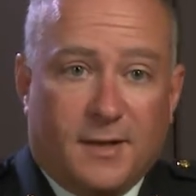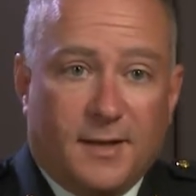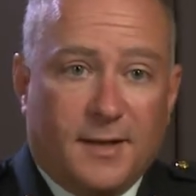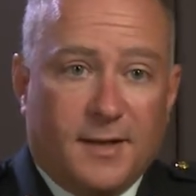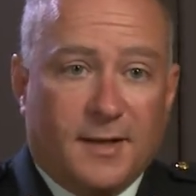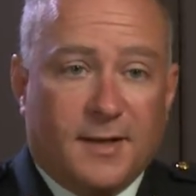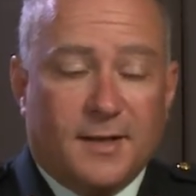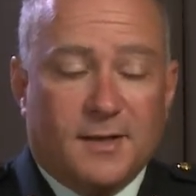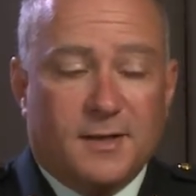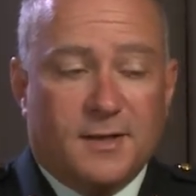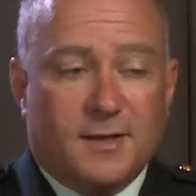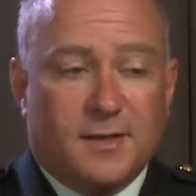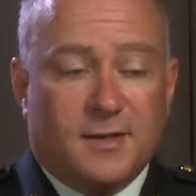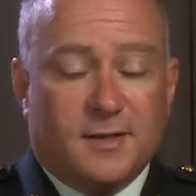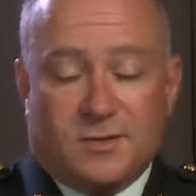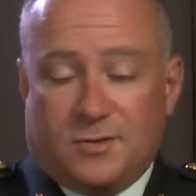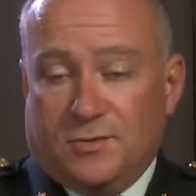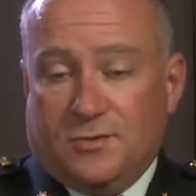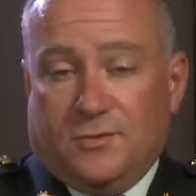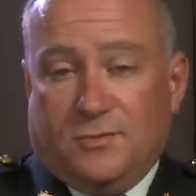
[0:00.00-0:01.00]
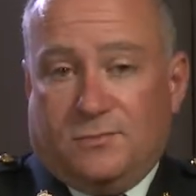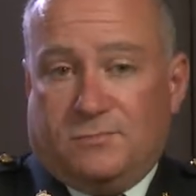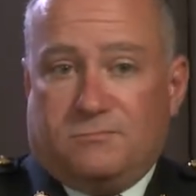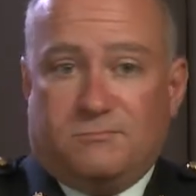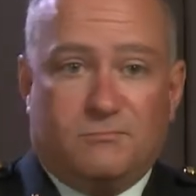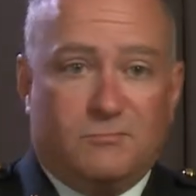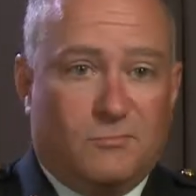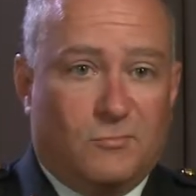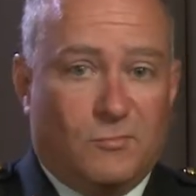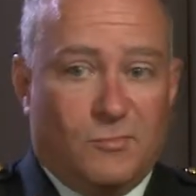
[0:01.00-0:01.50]
And so
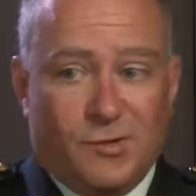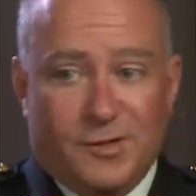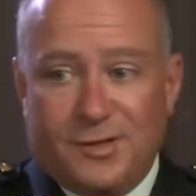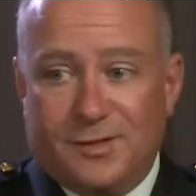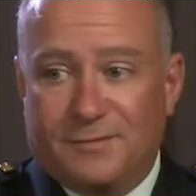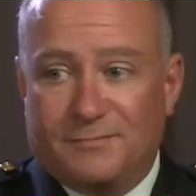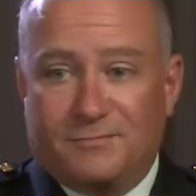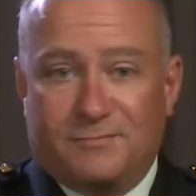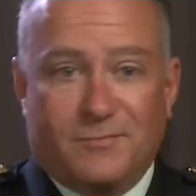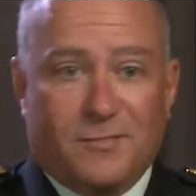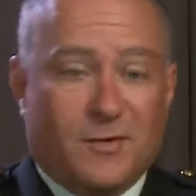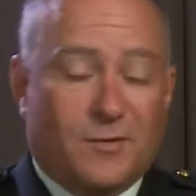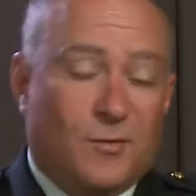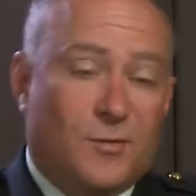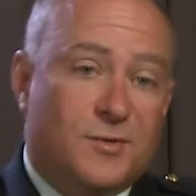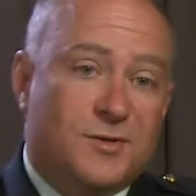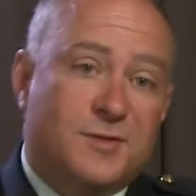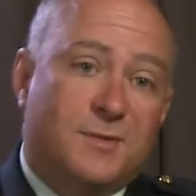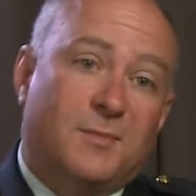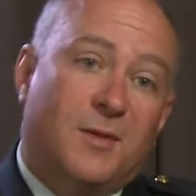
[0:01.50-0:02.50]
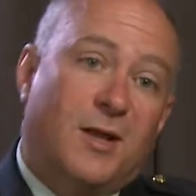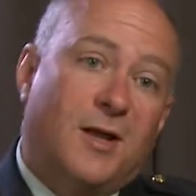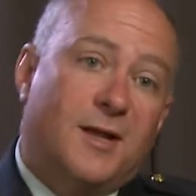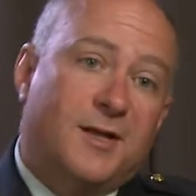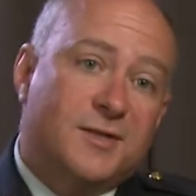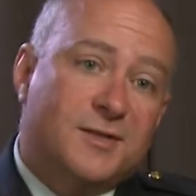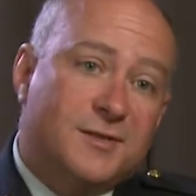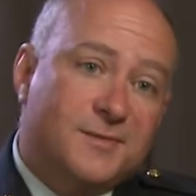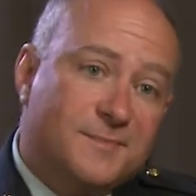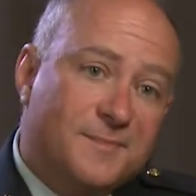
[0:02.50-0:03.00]
we, of course,
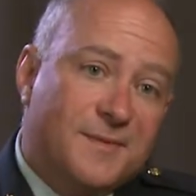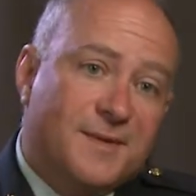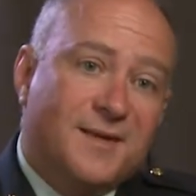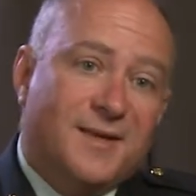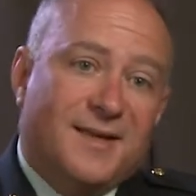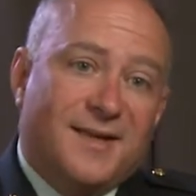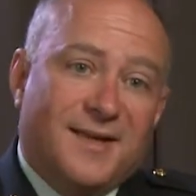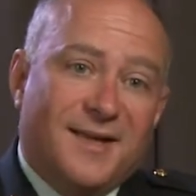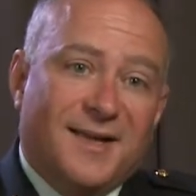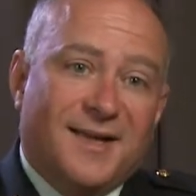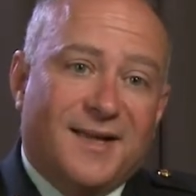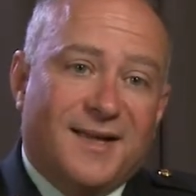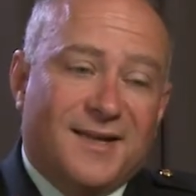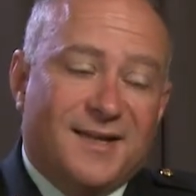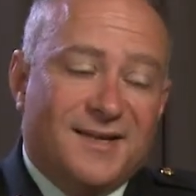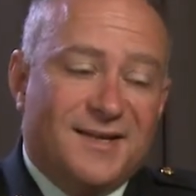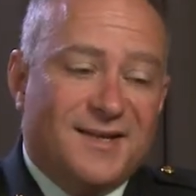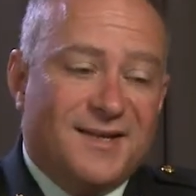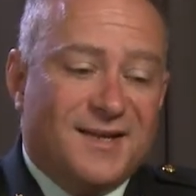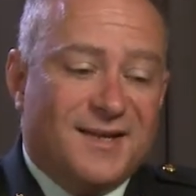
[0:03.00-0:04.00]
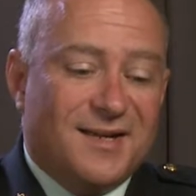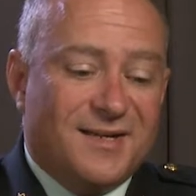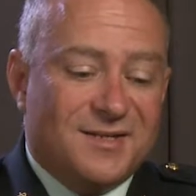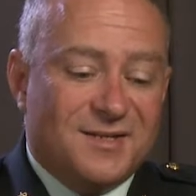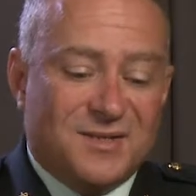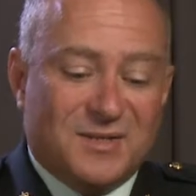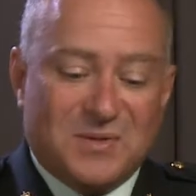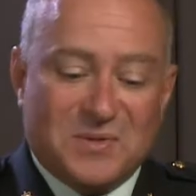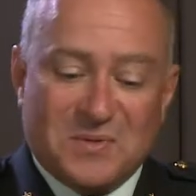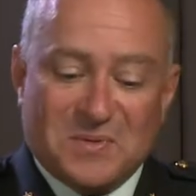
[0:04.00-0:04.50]
obliged. And
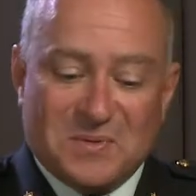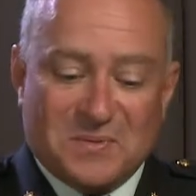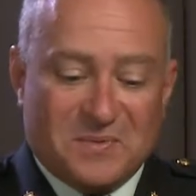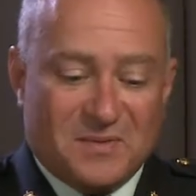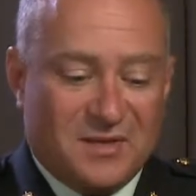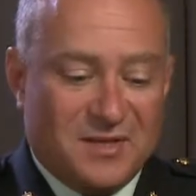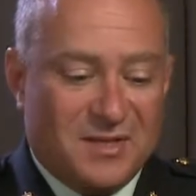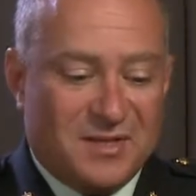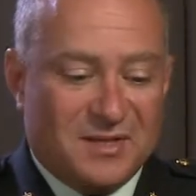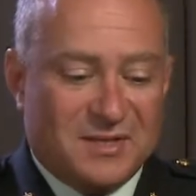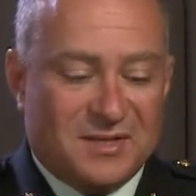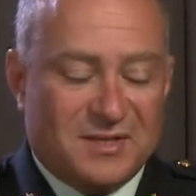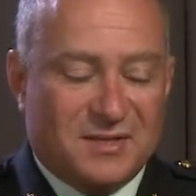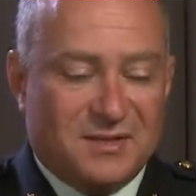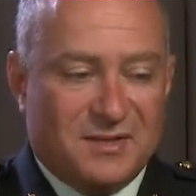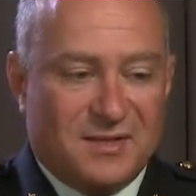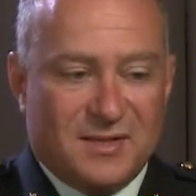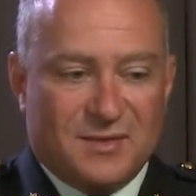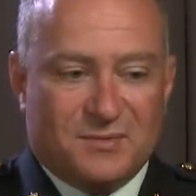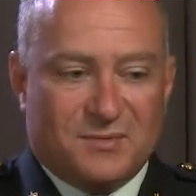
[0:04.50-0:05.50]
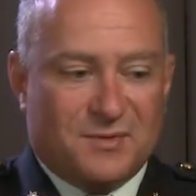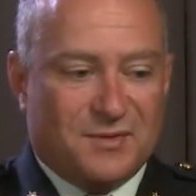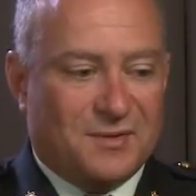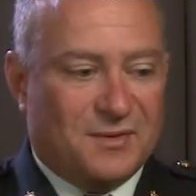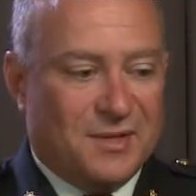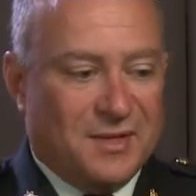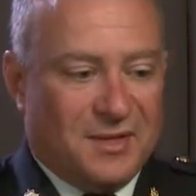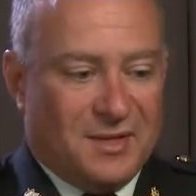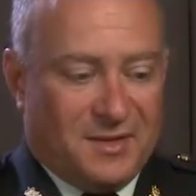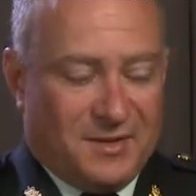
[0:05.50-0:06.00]
so these
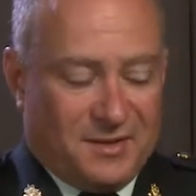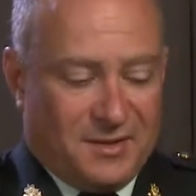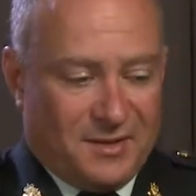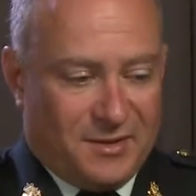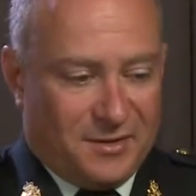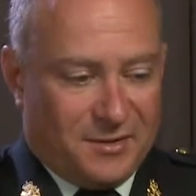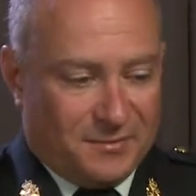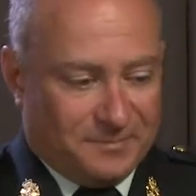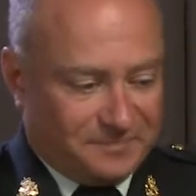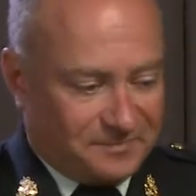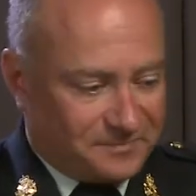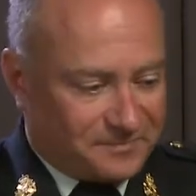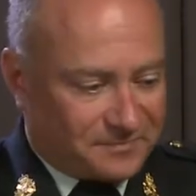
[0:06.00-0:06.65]
were, you know,